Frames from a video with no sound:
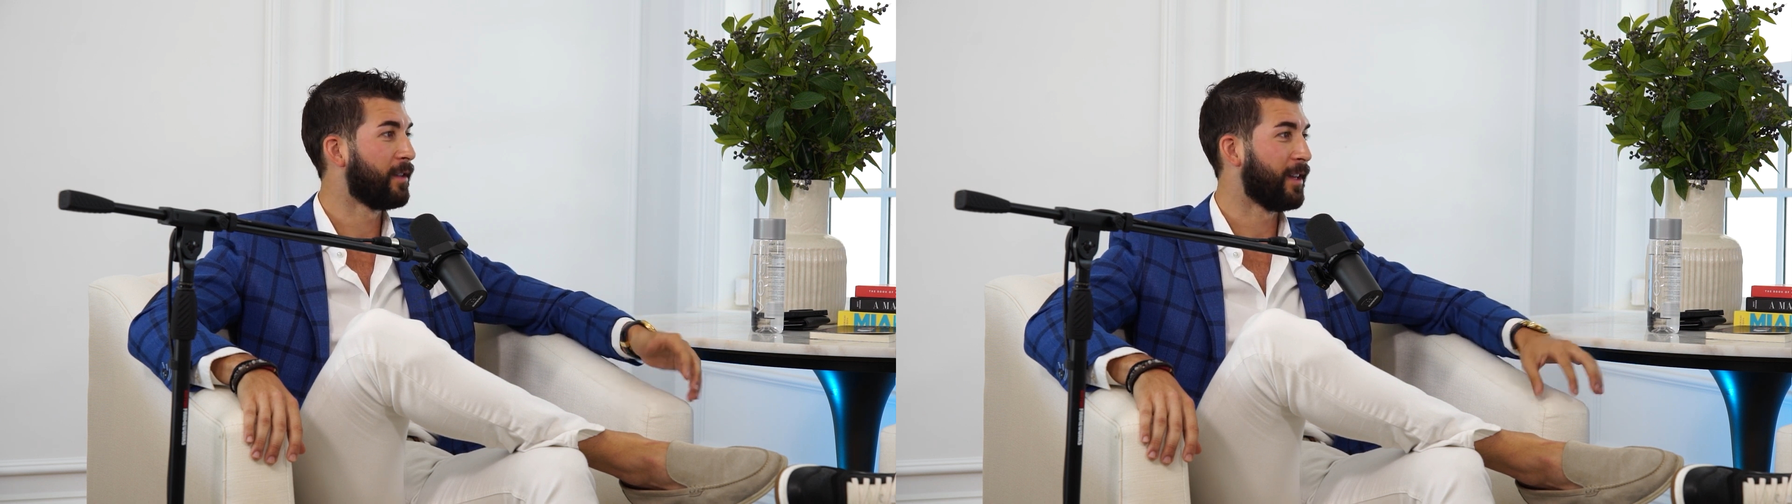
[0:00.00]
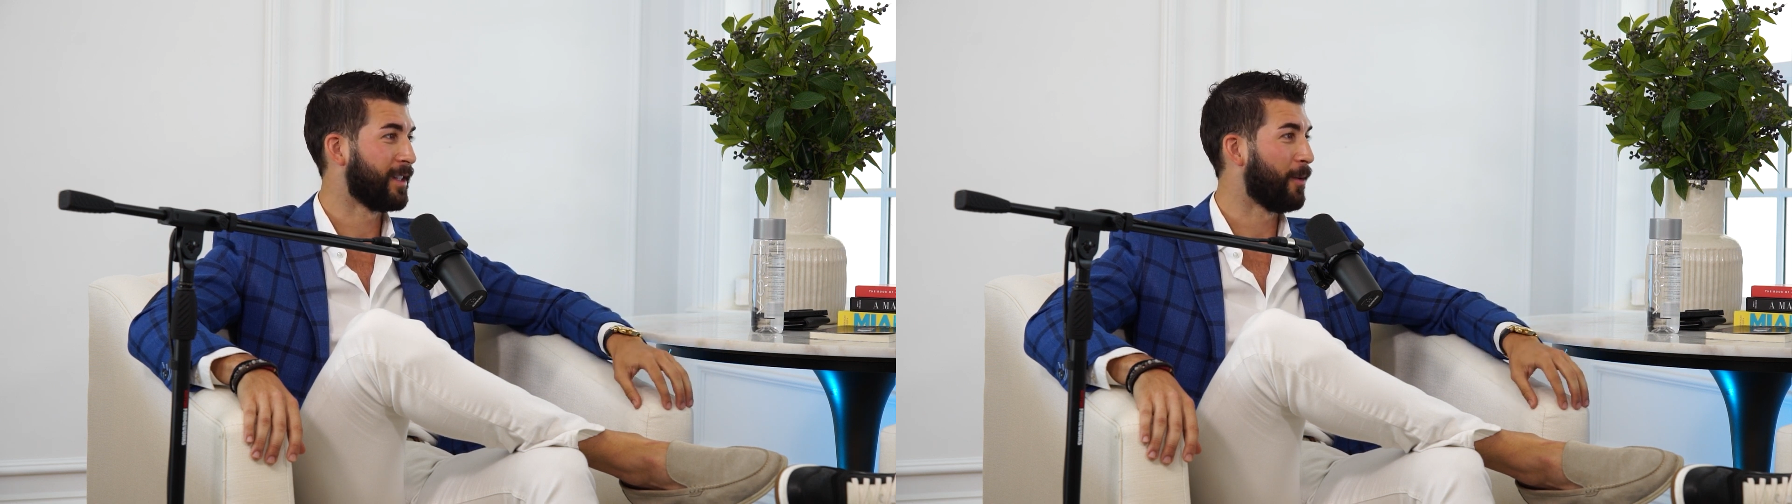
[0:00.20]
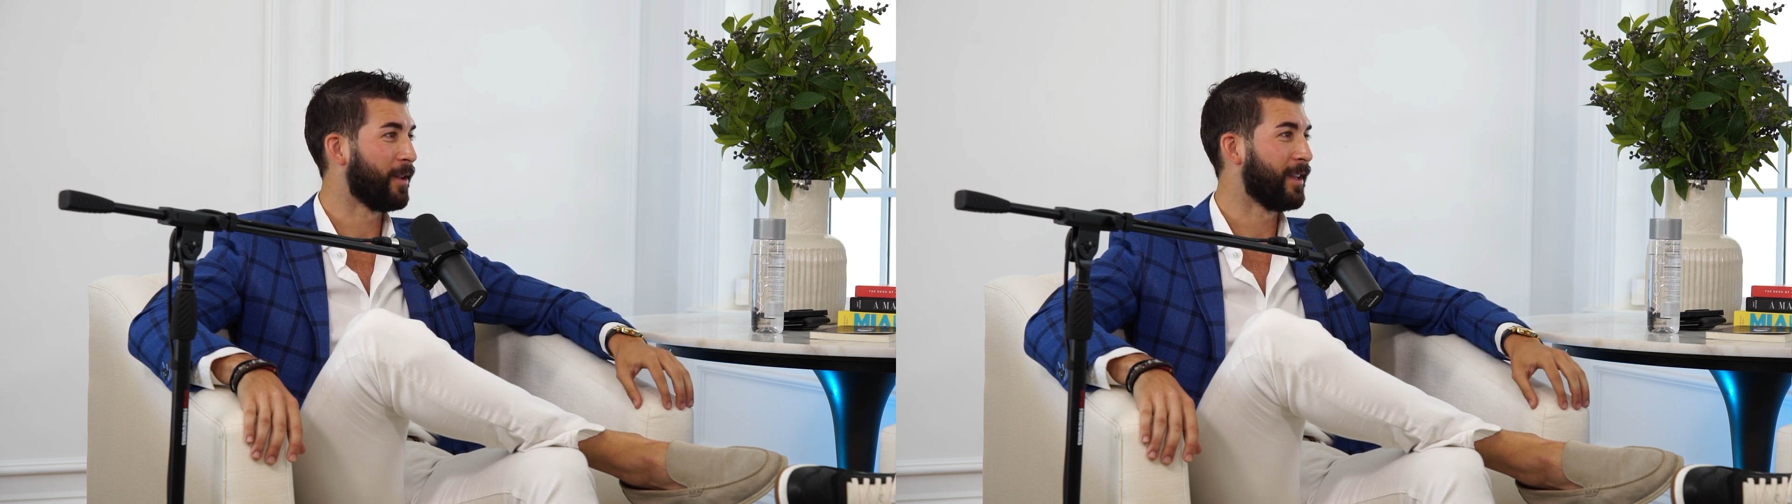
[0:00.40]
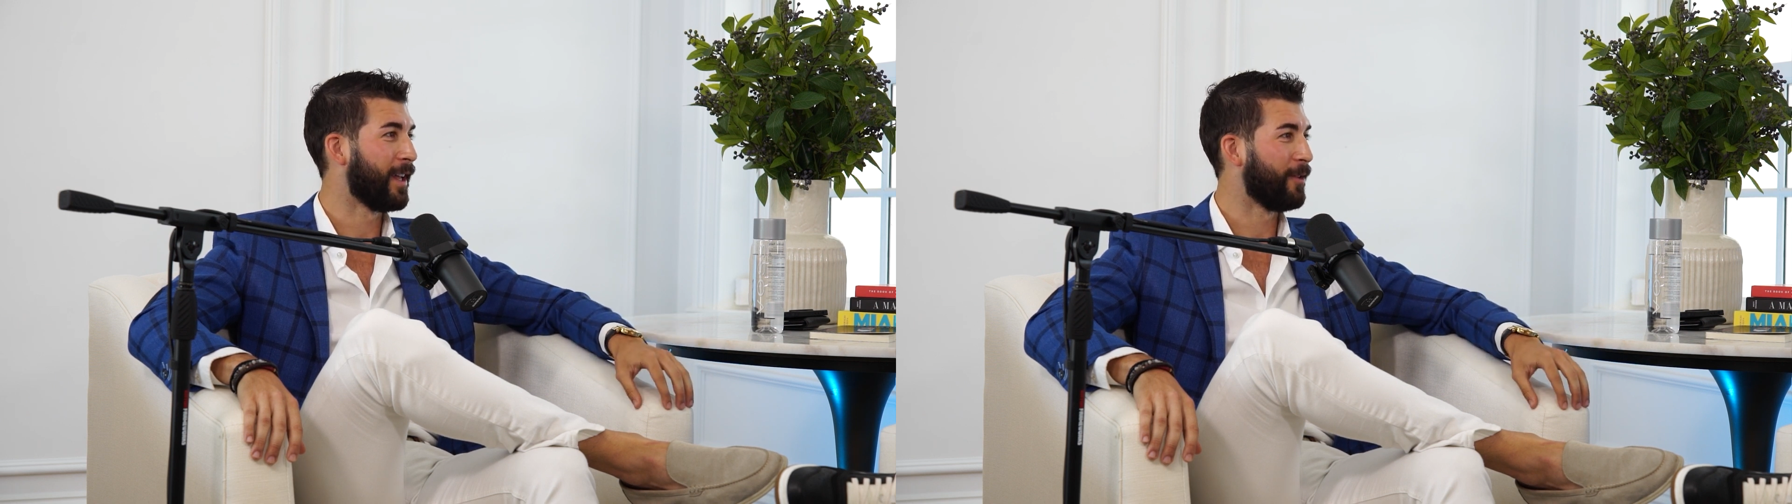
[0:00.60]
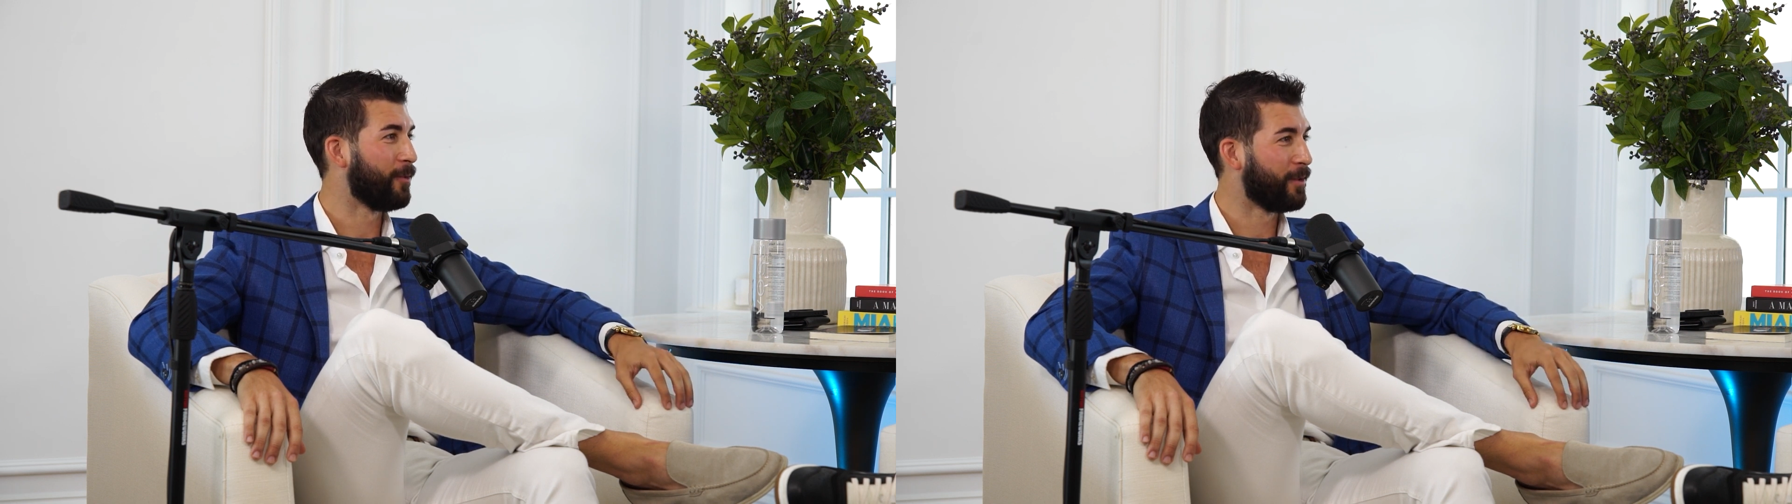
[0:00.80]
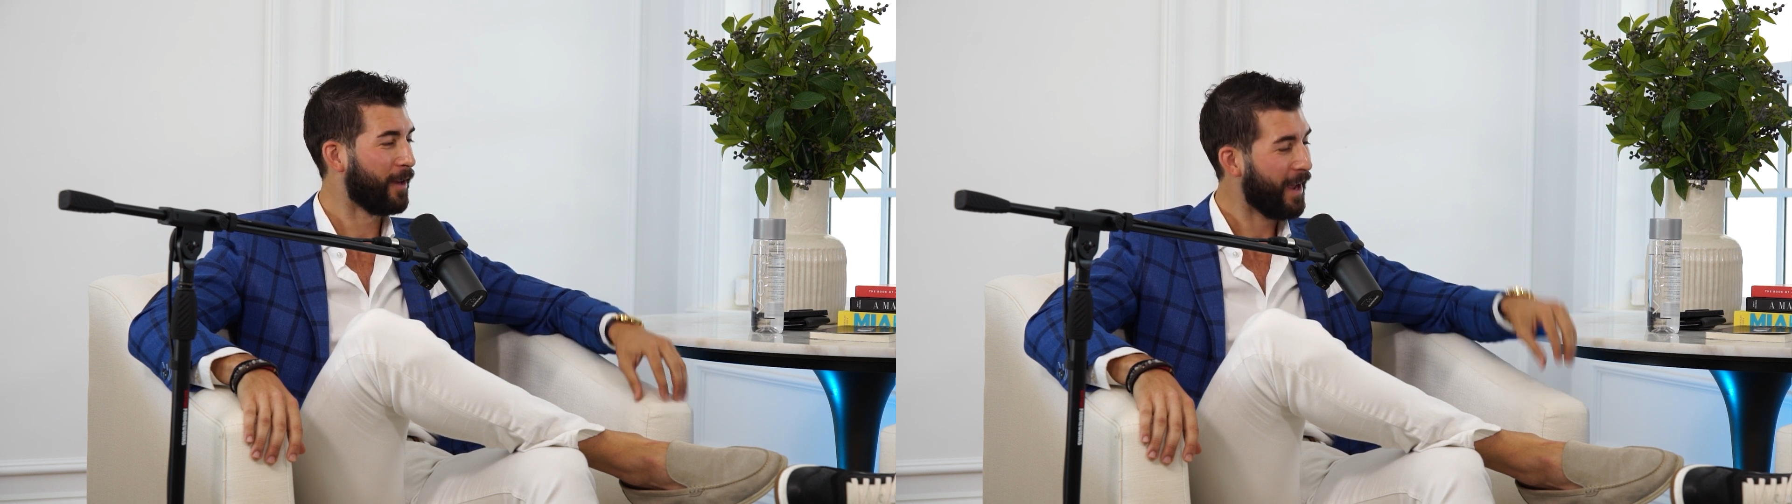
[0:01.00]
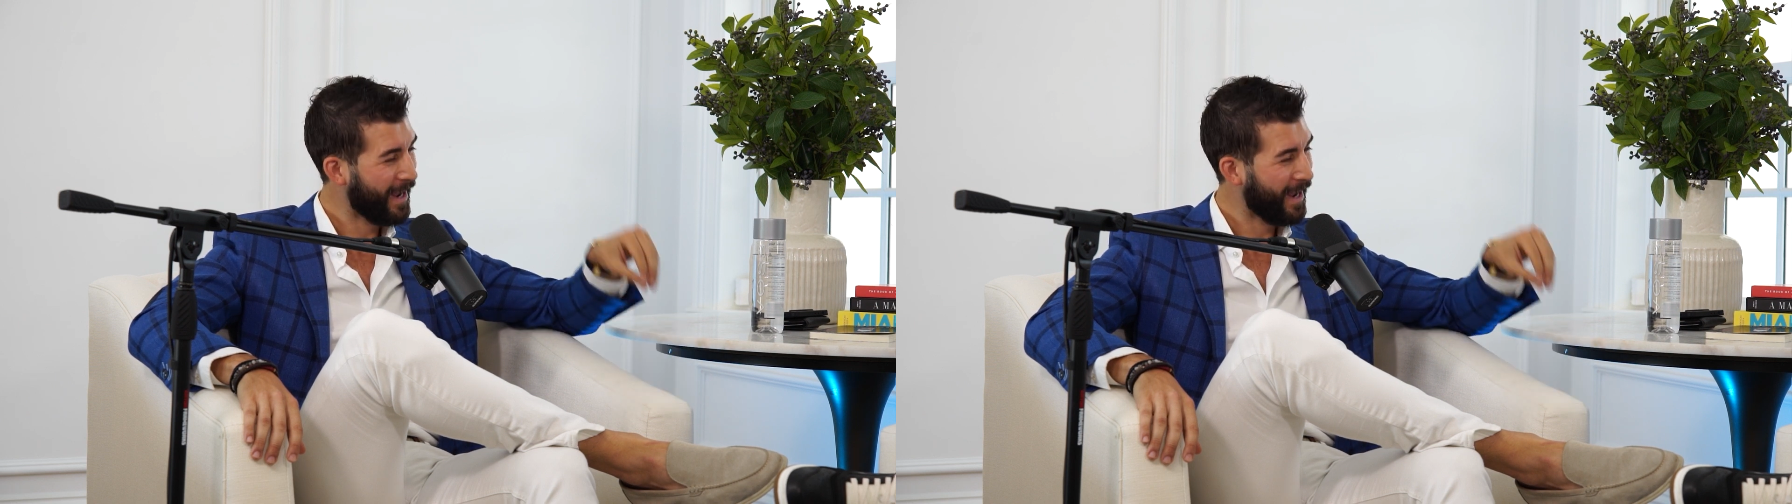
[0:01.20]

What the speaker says: that's something that it was